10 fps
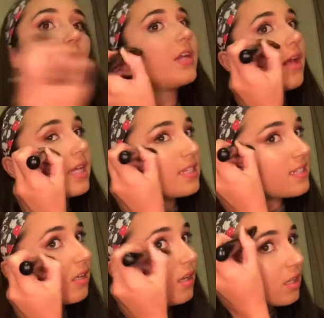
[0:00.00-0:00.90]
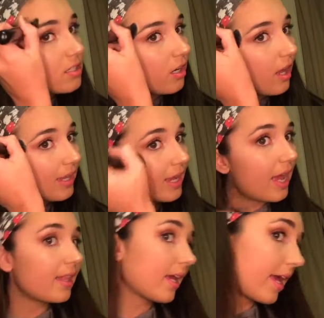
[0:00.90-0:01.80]
I do not like a subtle
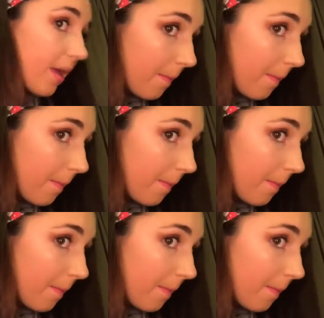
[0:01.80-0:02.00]
highlight. I like